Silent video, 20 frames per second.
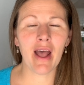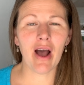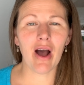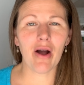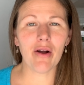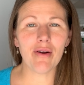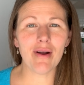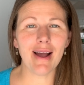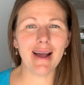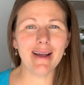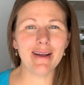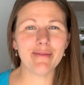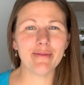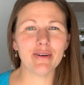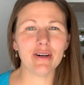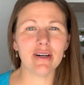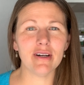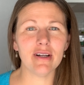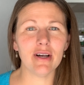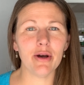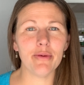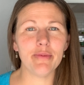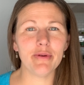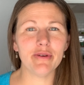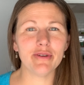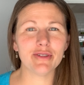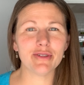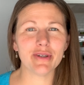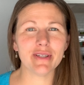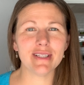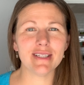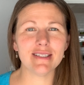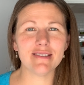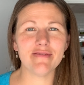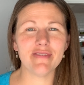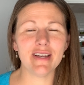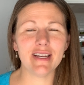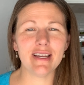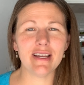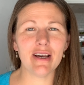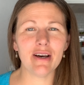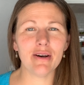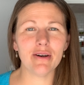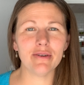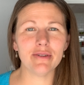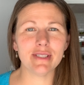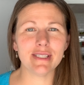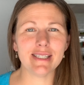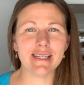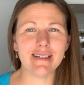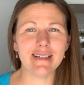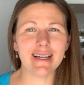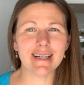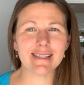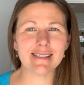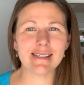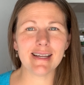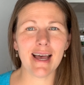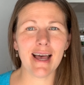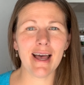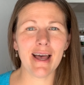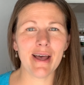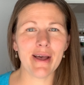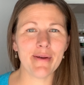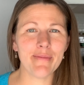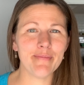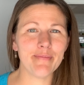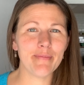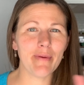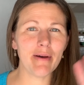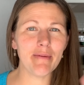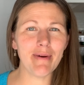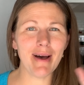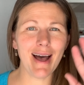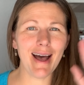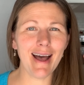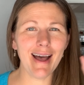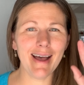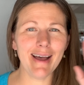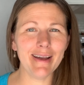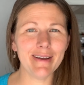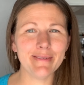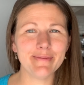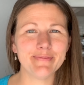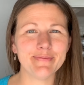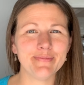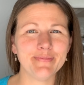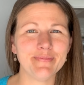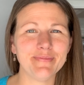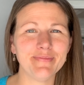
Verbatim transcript: All right, well, hope you enjoyed this video. See you next time. Bye-bye.